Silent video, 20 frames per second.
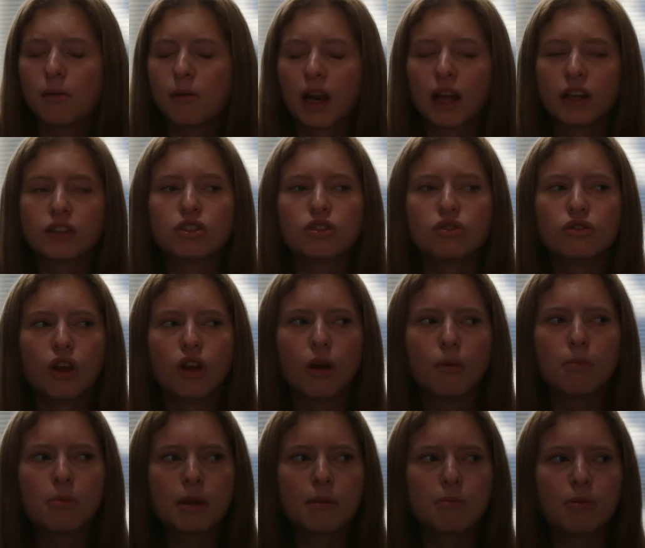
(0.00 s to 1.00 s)
But I do
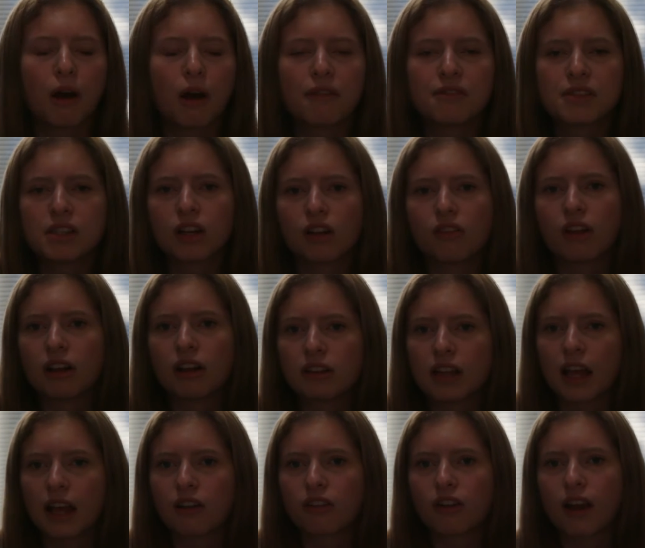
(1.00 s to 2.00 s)
know people I've seen on,
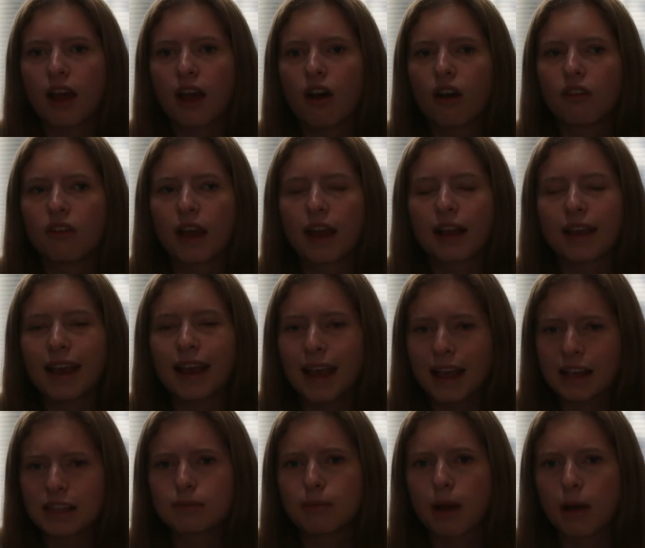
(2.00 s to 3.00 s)
like, the internet on, like,
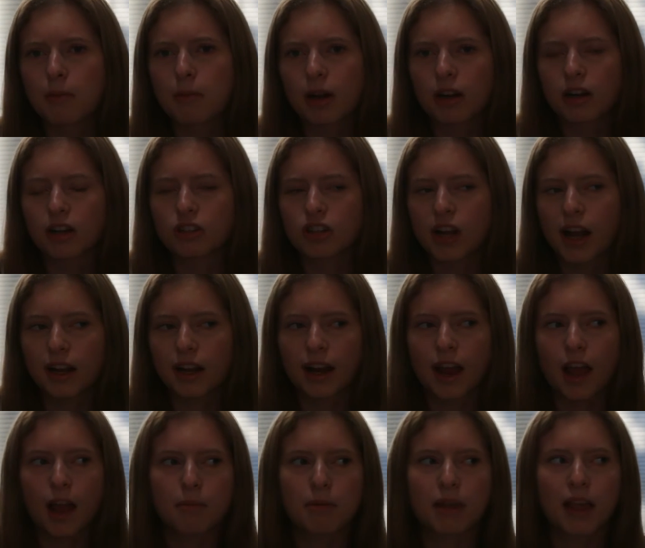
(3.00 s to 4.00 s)
is my bearded dragon
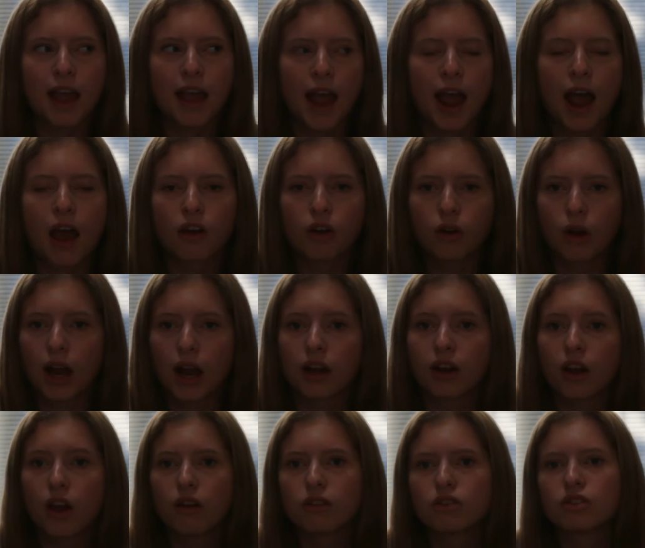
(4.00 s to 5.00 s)
happy? How do I
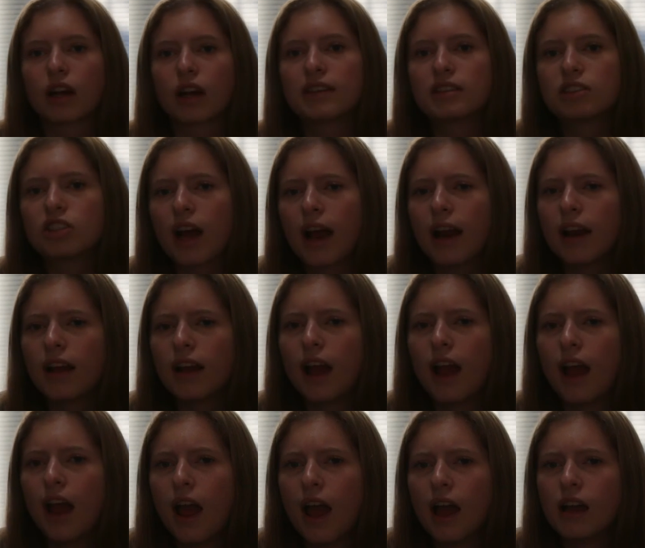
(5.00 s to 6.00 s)
know? So I try
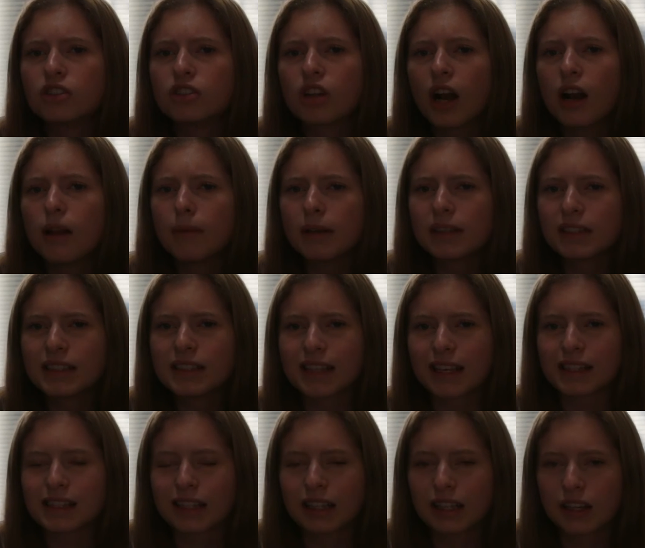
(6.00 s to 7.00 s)
to make this
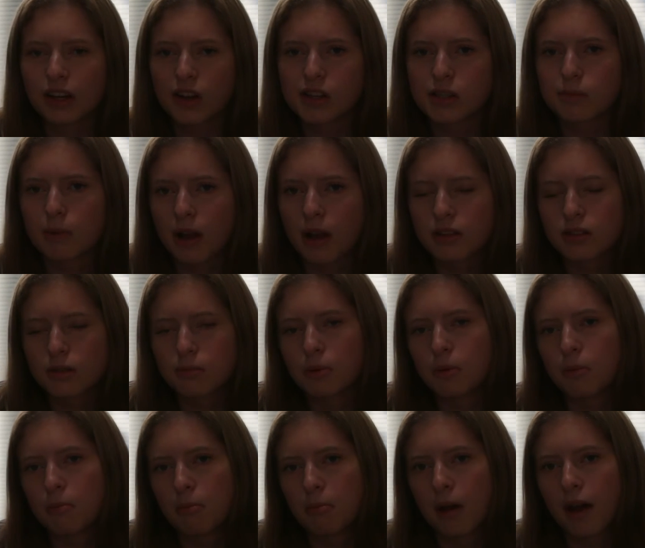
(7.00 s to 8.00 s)
as clear as
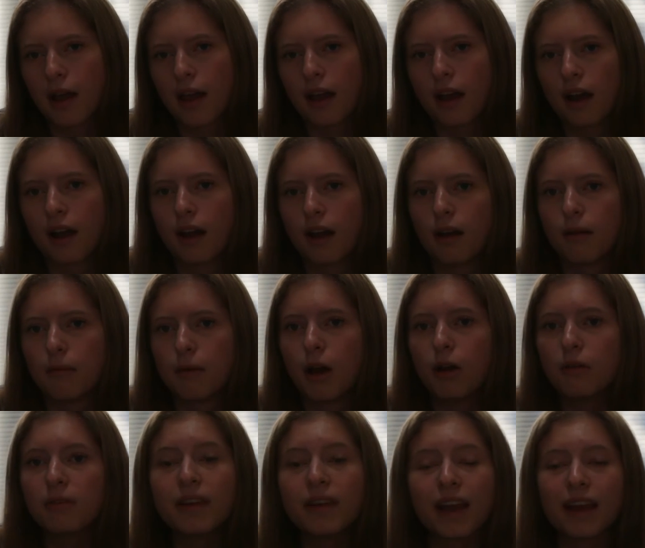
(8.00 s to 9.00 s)
possible, but
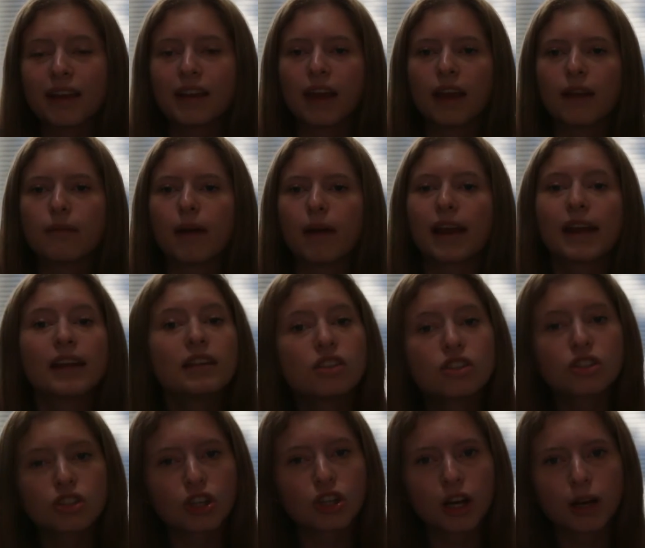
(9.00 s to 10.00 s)
hopefully I did. My
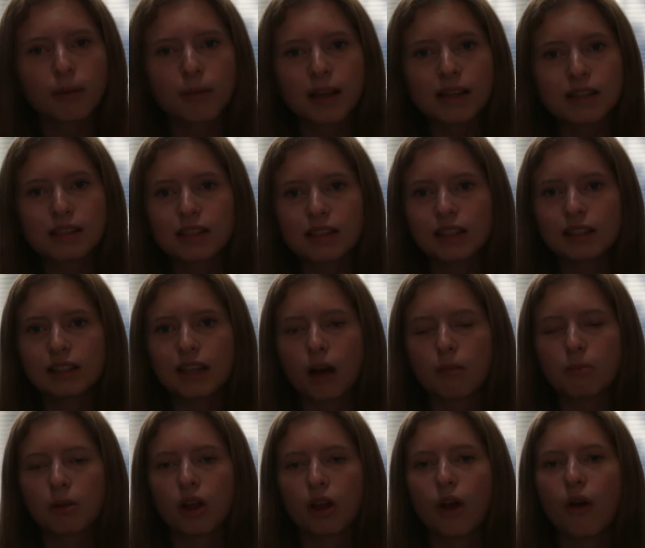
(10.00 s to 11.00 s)
Instagram is linked
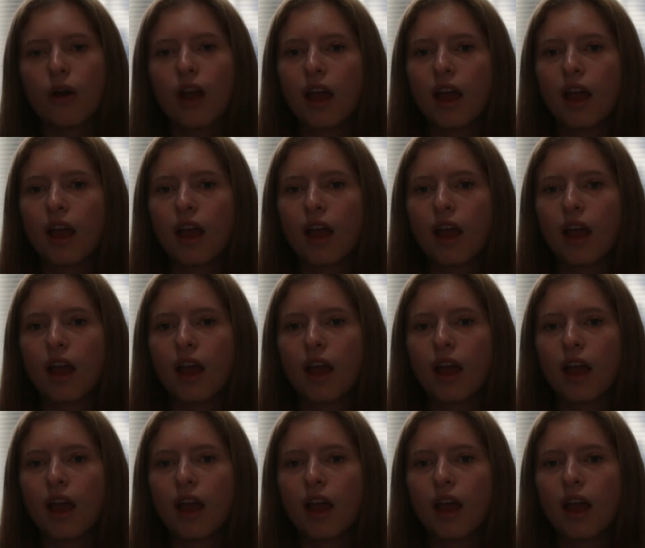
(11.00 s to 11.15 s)
down below.